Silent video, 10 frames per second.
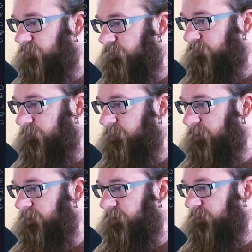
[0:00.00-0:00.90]
We made
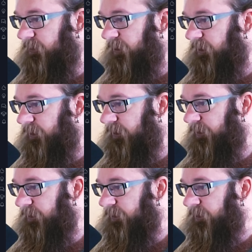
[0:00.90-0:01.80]
another high
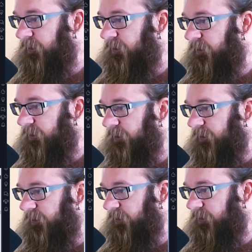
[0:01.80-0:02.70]

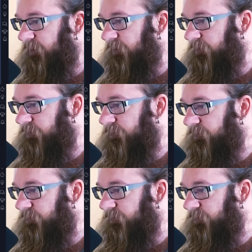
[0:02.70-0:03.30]
and